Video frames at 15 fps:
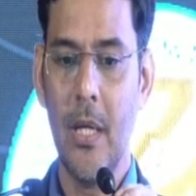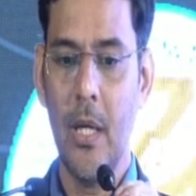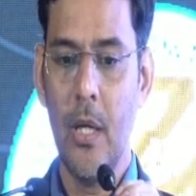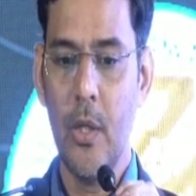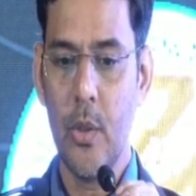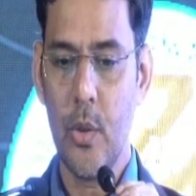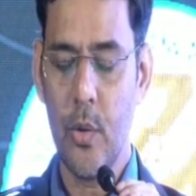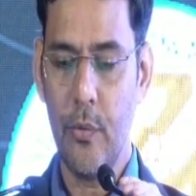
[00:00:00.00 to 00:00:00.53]

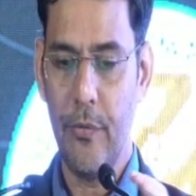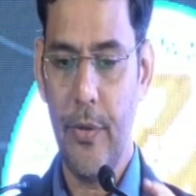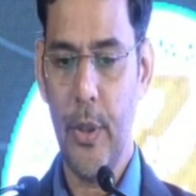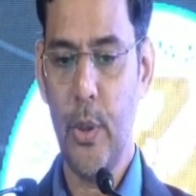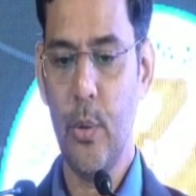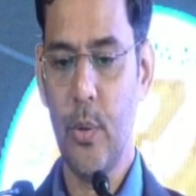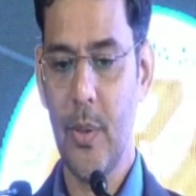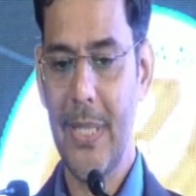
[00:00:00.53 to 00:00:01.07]
So we
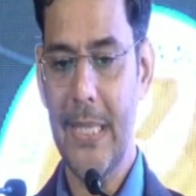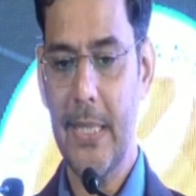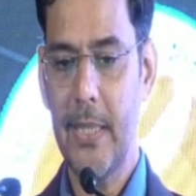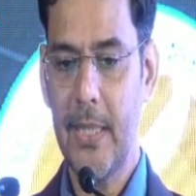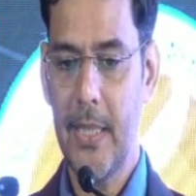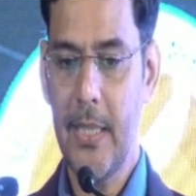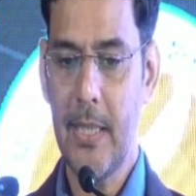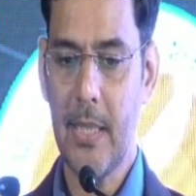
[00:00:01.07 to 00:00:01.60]
know
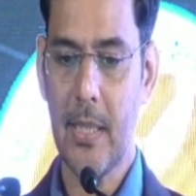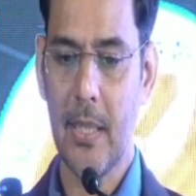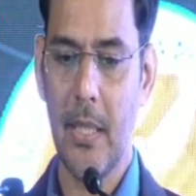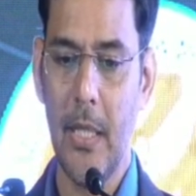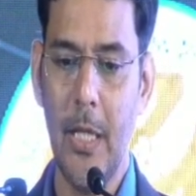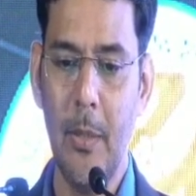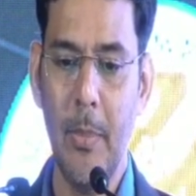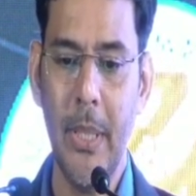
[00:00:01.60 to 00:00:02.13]
statins
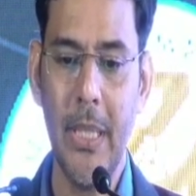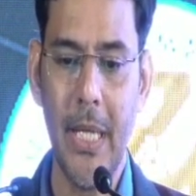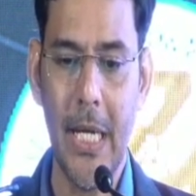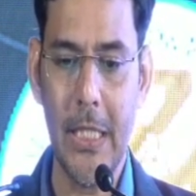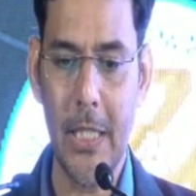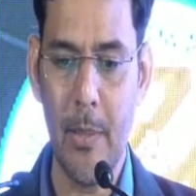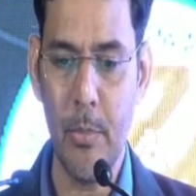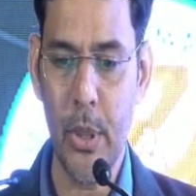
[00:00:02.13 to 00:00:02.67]
inhibit
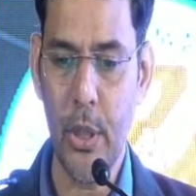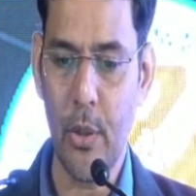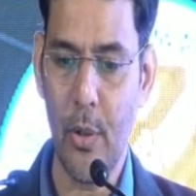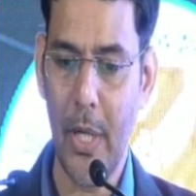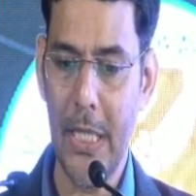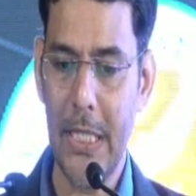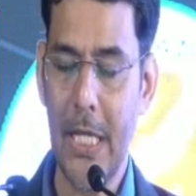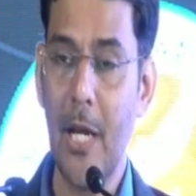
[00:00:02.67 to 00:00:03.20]
HMG
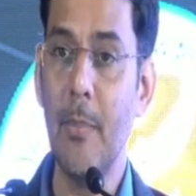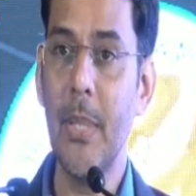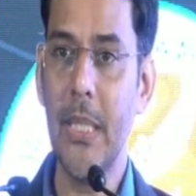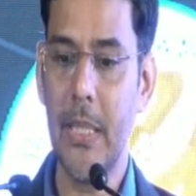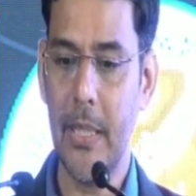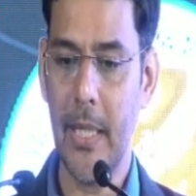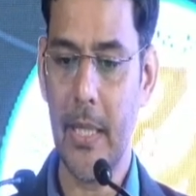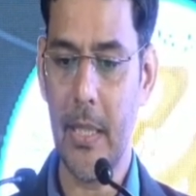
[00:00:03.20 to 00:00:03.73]
coenzyme
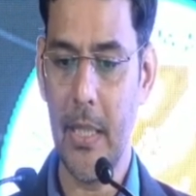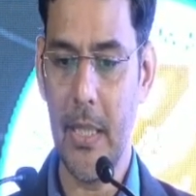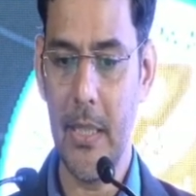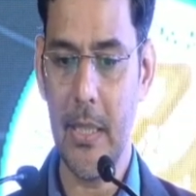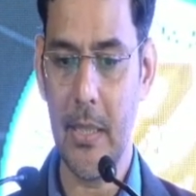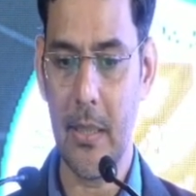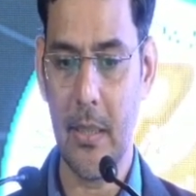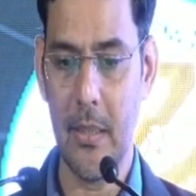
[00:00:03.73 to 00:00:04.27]

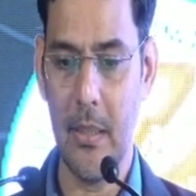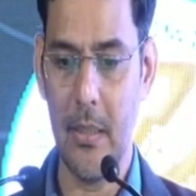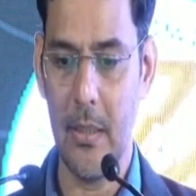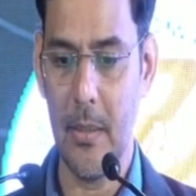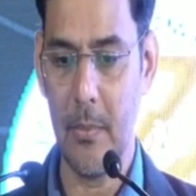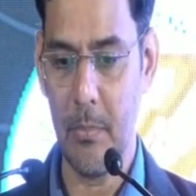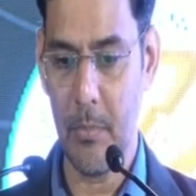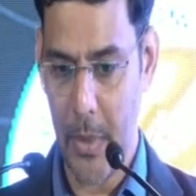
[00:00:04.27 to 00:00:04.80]
reductase,
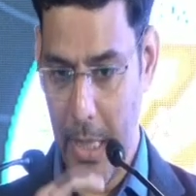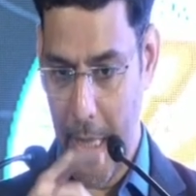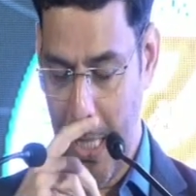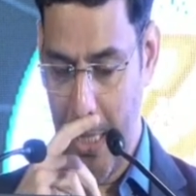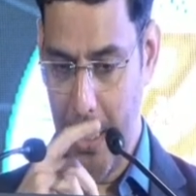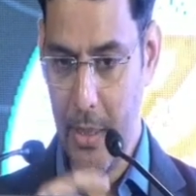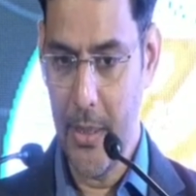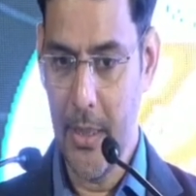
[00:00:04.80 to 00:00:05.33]

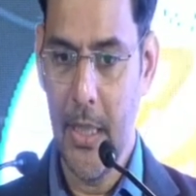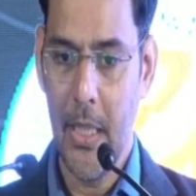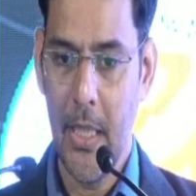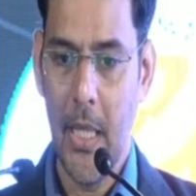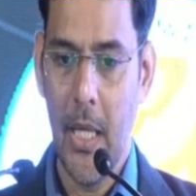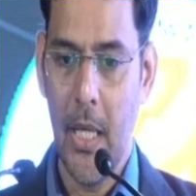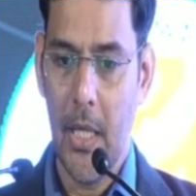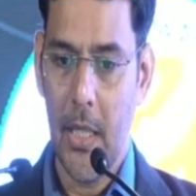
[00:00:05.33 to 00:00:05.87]
and
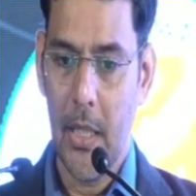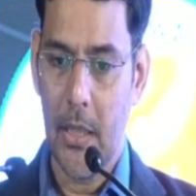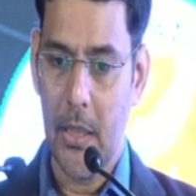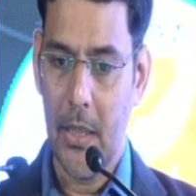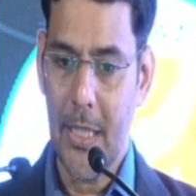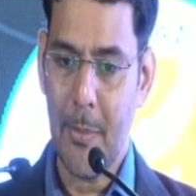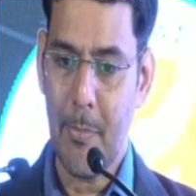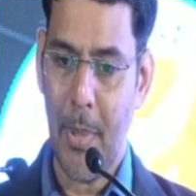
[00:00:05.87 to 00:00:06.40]

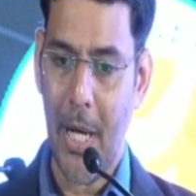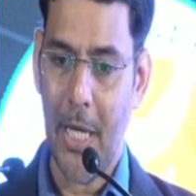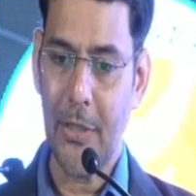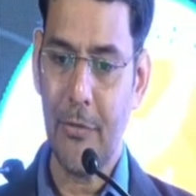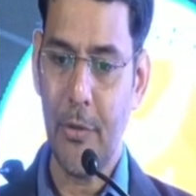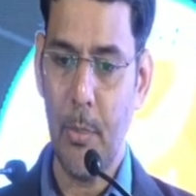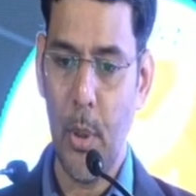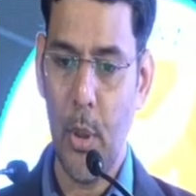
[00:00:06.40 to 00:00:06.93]
this
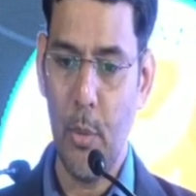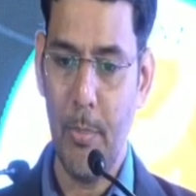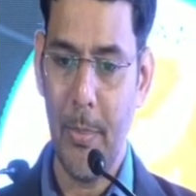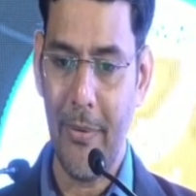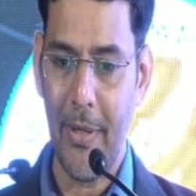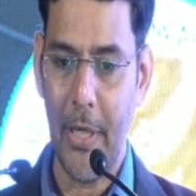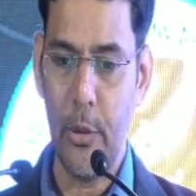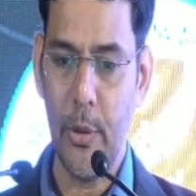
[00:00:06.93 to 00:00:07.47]
pathway below
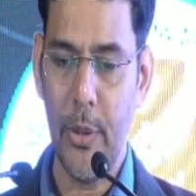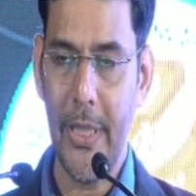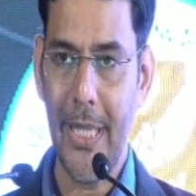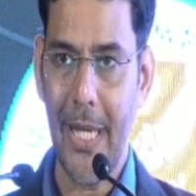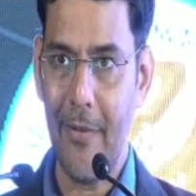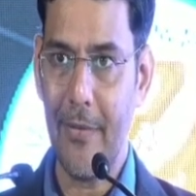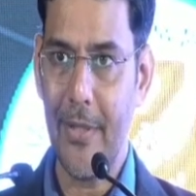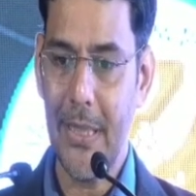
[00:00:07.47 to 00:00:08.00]
mevalonate,
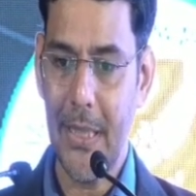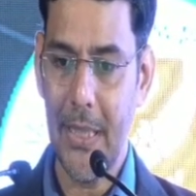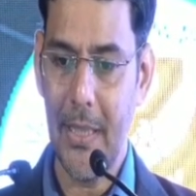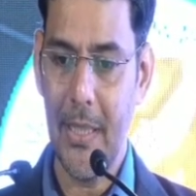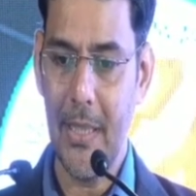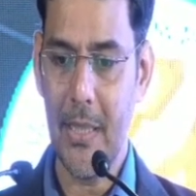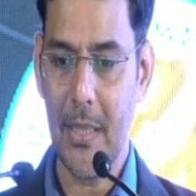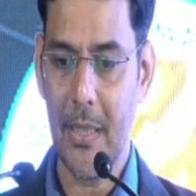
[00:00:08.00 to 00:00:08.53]
everything
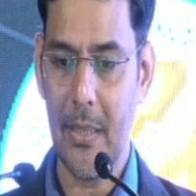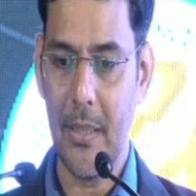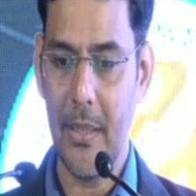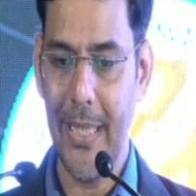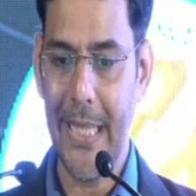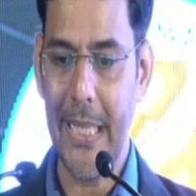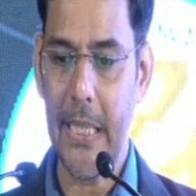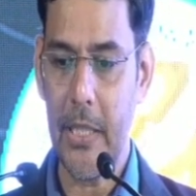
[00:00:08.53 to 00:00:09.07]
is
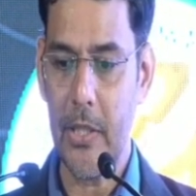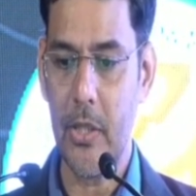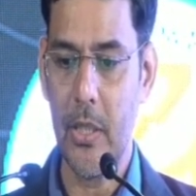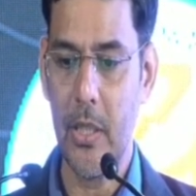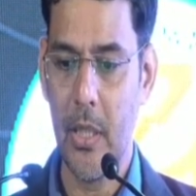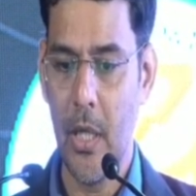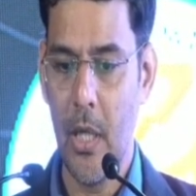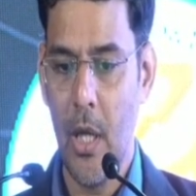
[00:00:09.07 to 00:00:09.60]
decreased.
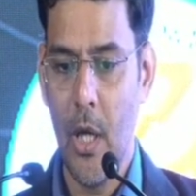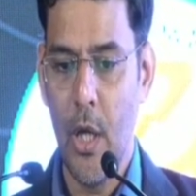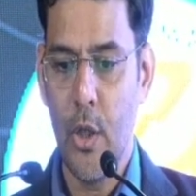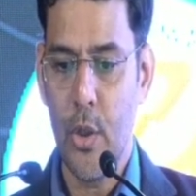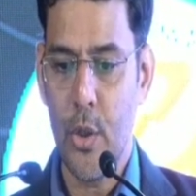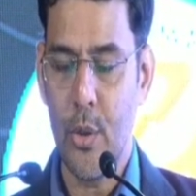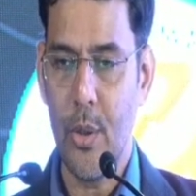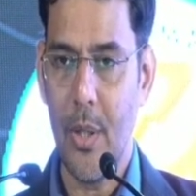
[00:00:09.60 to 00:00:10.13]

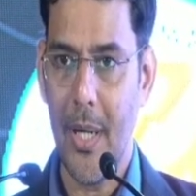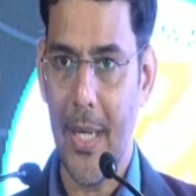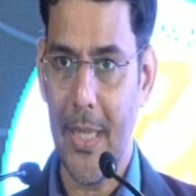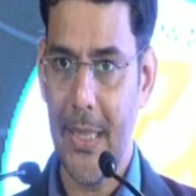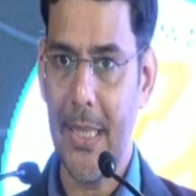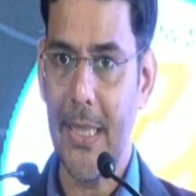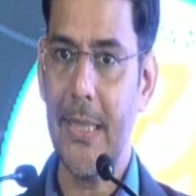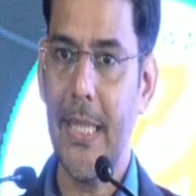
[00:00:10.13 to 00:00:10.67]
So
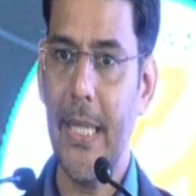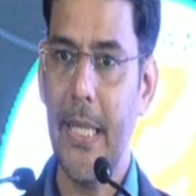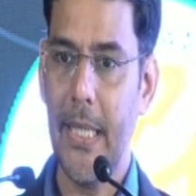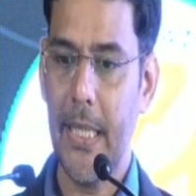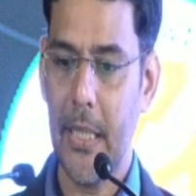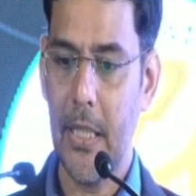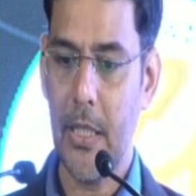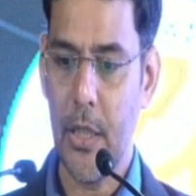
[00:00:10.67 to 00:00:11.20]
other than
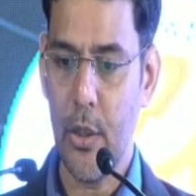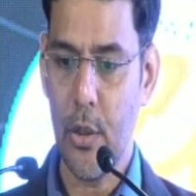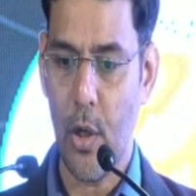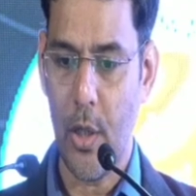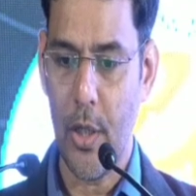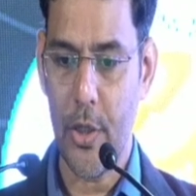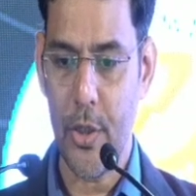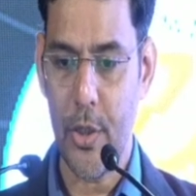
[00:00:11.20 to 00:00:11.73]
decreasing
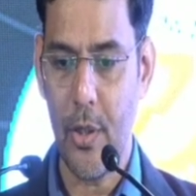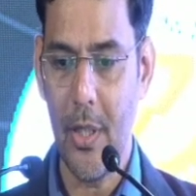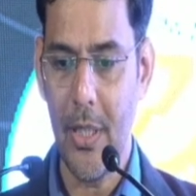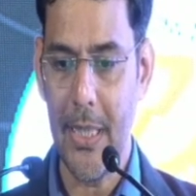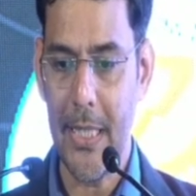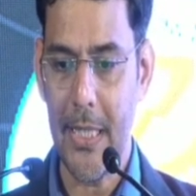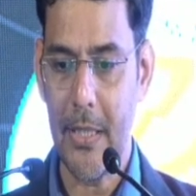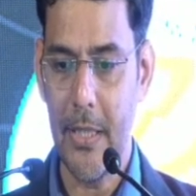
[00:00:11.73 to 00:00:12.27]
cholesterol,
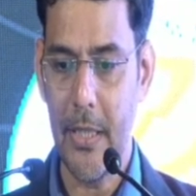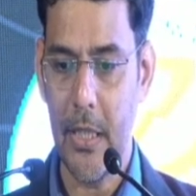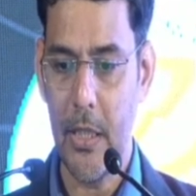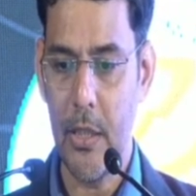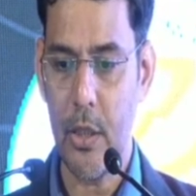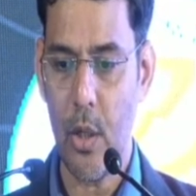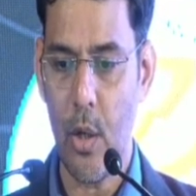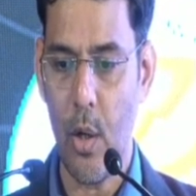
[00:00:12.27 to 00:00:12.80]

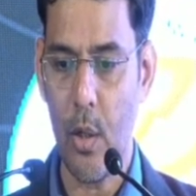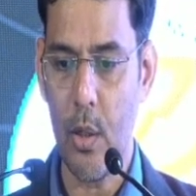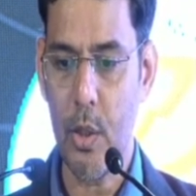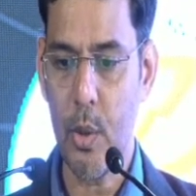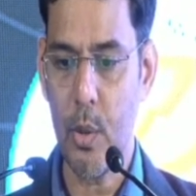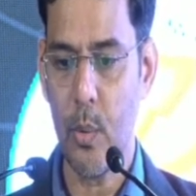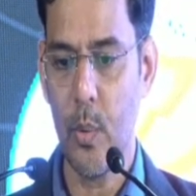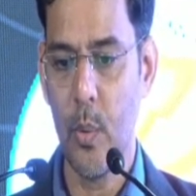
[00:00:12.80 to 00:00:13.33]
statins also,